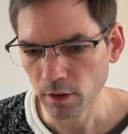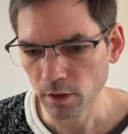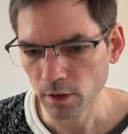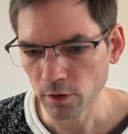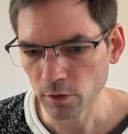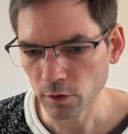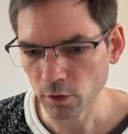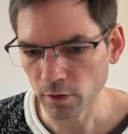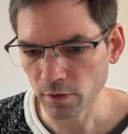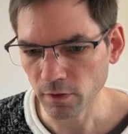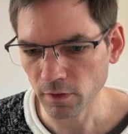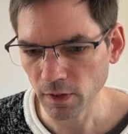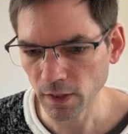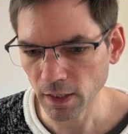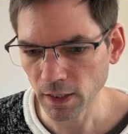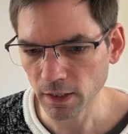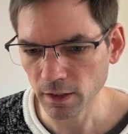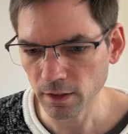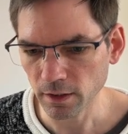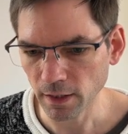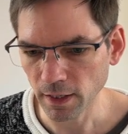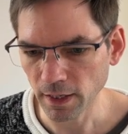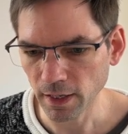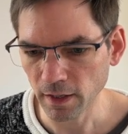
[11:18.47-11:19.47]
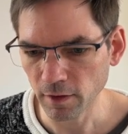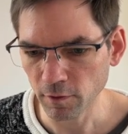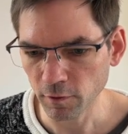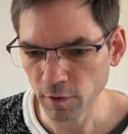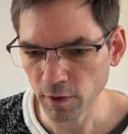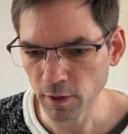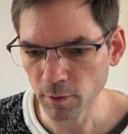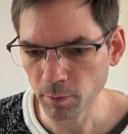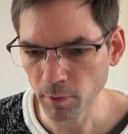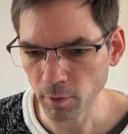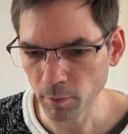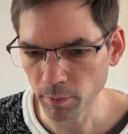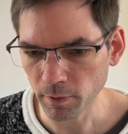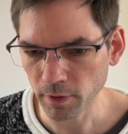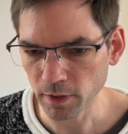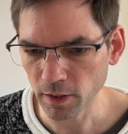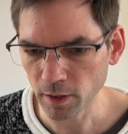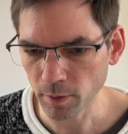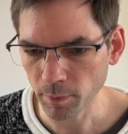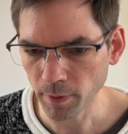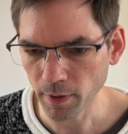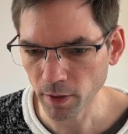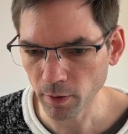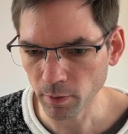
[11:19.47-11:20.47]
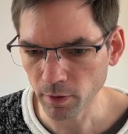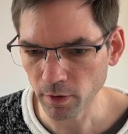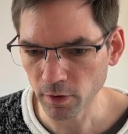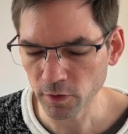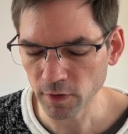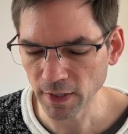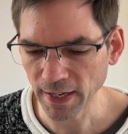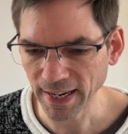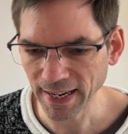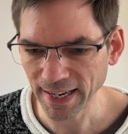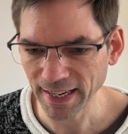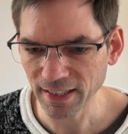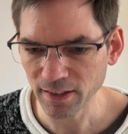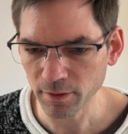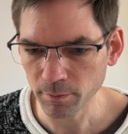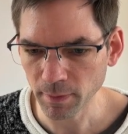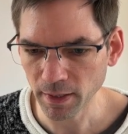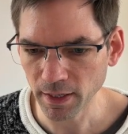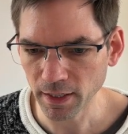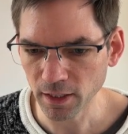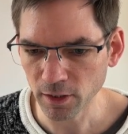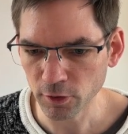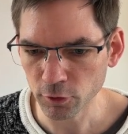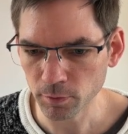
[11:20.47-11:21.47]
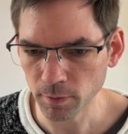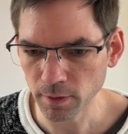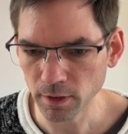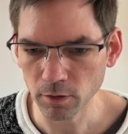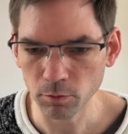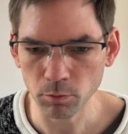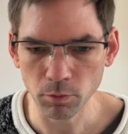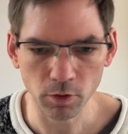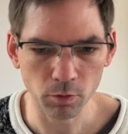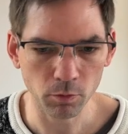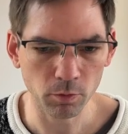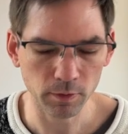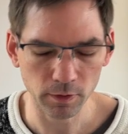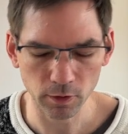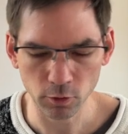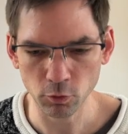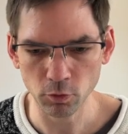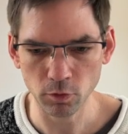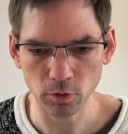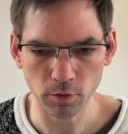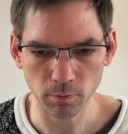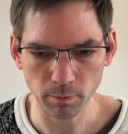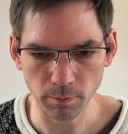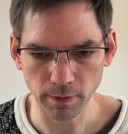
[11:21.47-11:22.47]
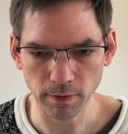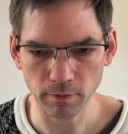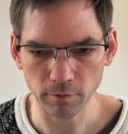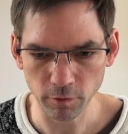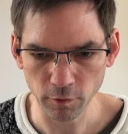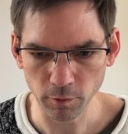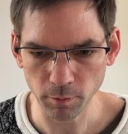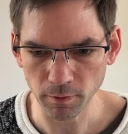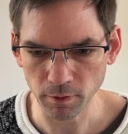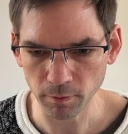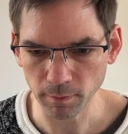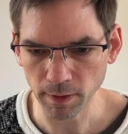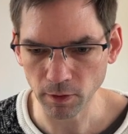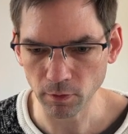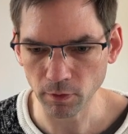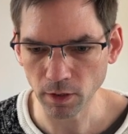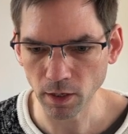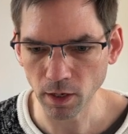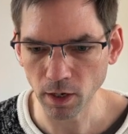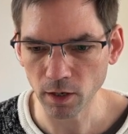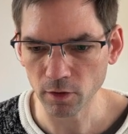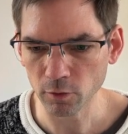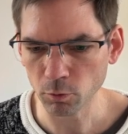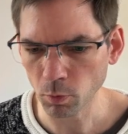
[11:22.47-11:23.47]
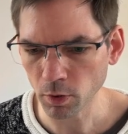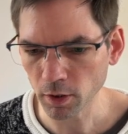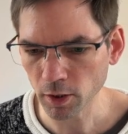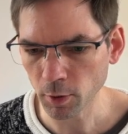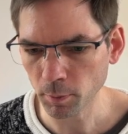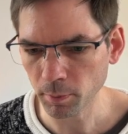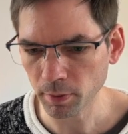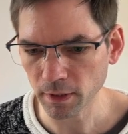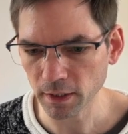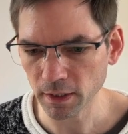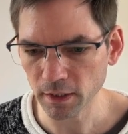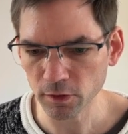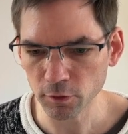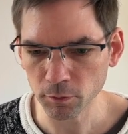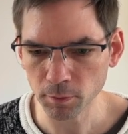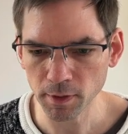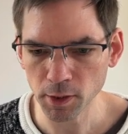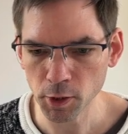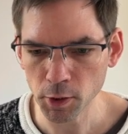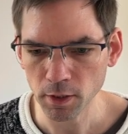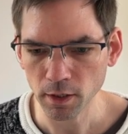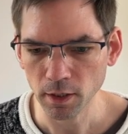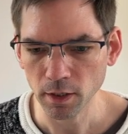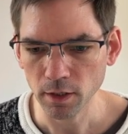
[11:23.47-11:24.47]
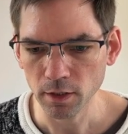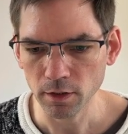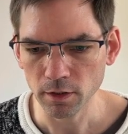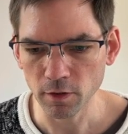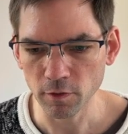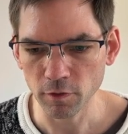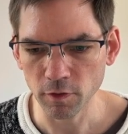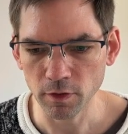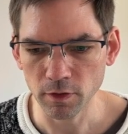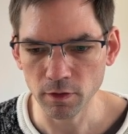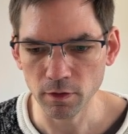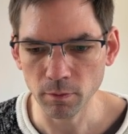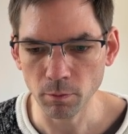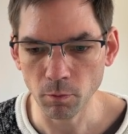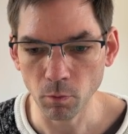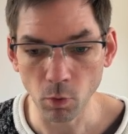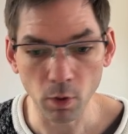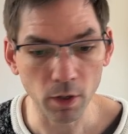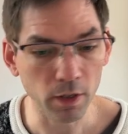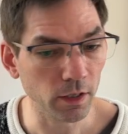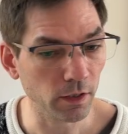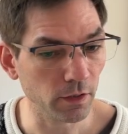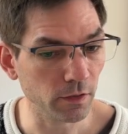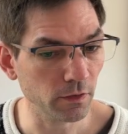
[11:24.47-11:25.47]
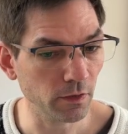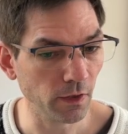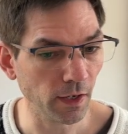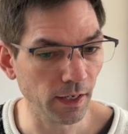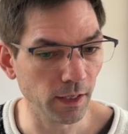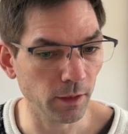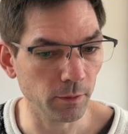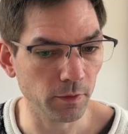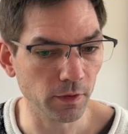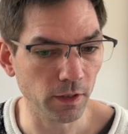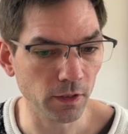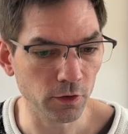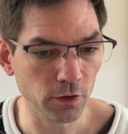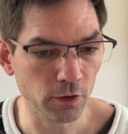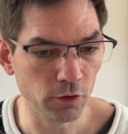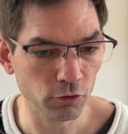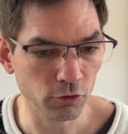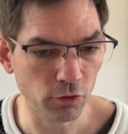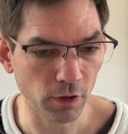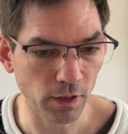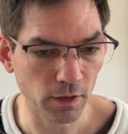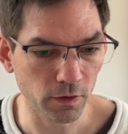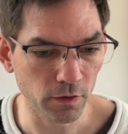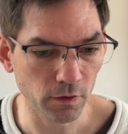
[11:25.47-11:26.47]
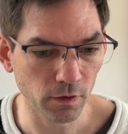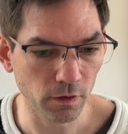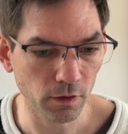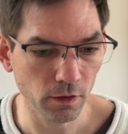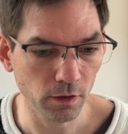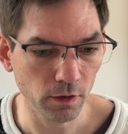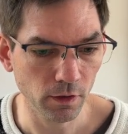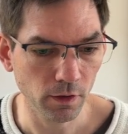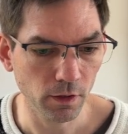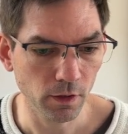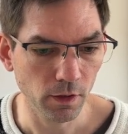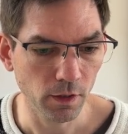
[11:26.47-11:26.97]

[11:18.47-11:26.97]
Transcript: It's got take that, favorable player powers, hand management. Well, we knew the bit from the cards. Worker placement, different worker types. That's interesting.